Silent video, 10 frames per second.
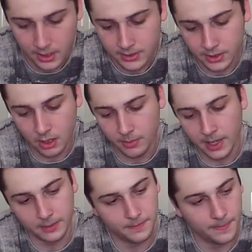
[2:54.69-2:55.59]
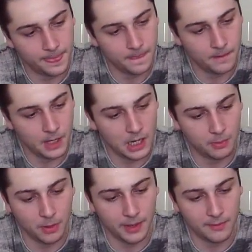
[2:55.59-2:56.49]
So not bad. And I'll
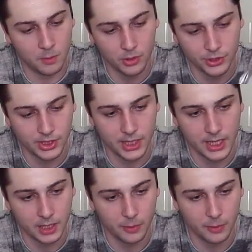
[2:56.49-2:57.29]
probably have 1 steak